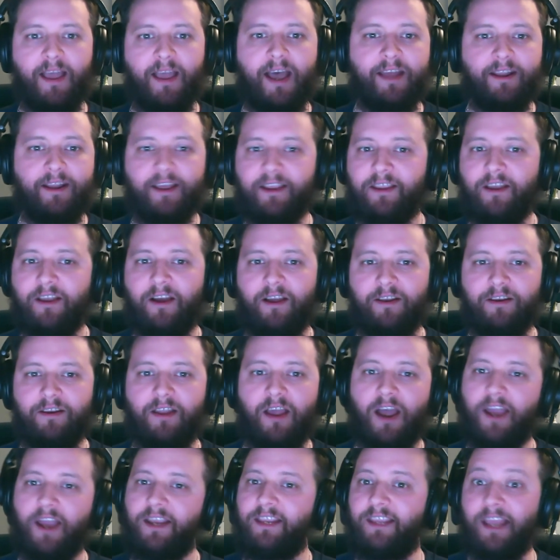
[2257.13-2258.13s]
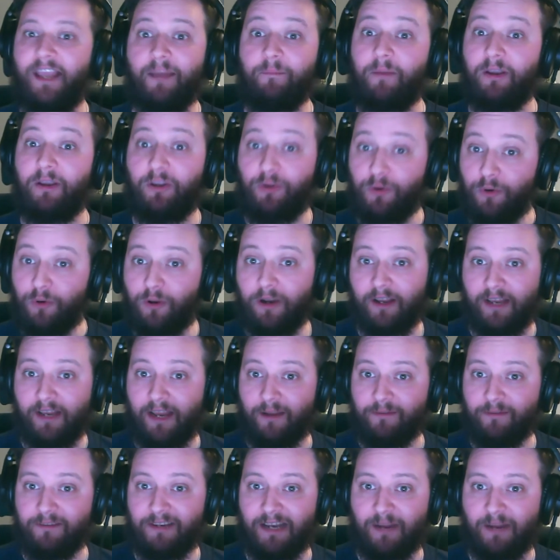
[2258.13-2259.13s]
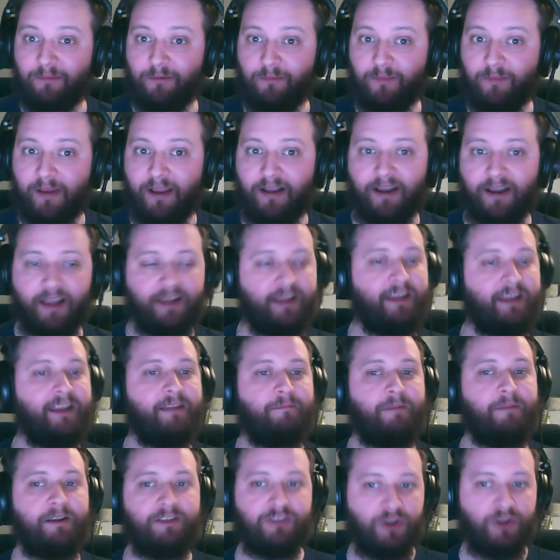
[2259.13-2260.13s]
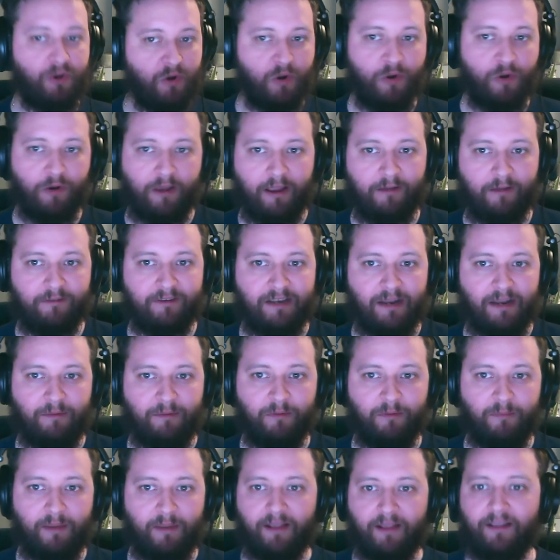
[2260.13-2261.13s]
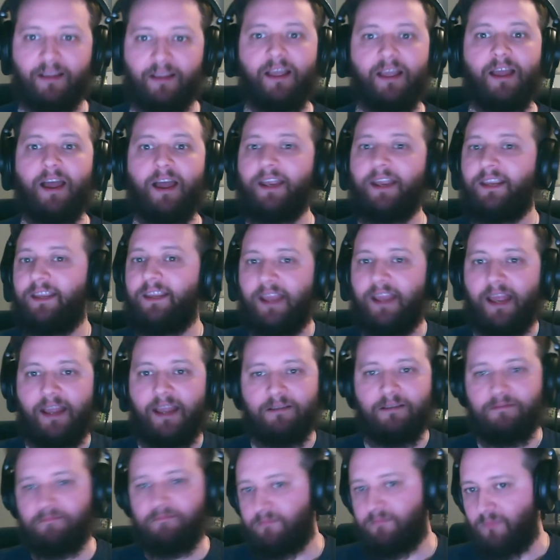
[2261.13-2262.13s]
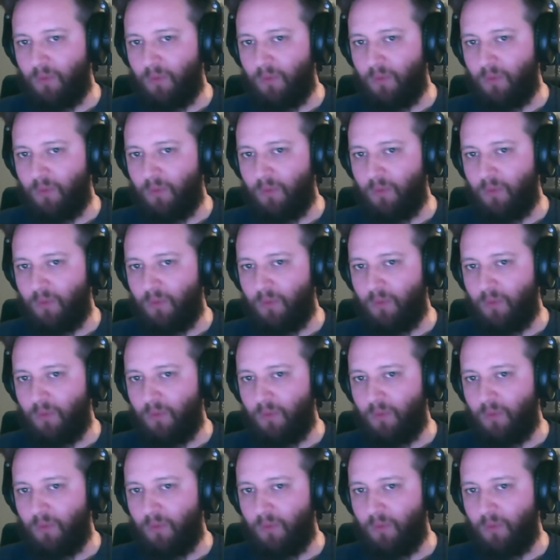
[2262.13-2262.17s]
And I can get my Google account in Apple Mail, I can get my Zoho account in Apple Mail, I can get